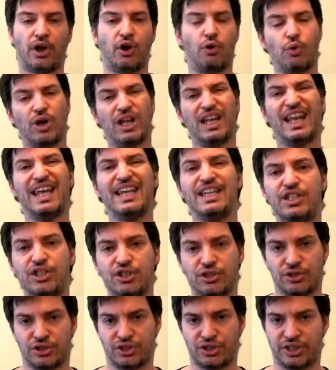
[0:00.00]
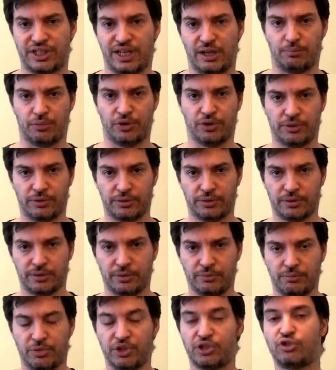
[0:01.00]
a relationship
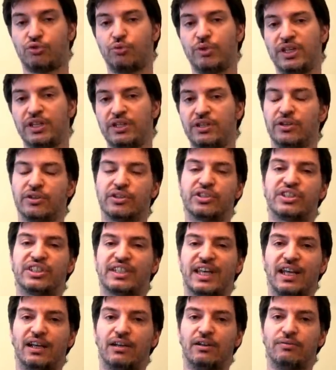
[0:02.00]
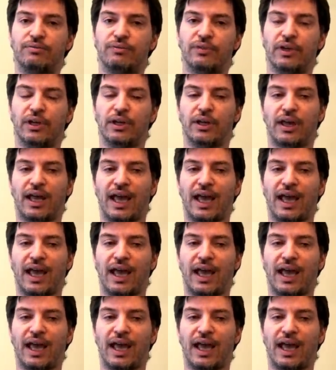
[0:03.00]
between yourself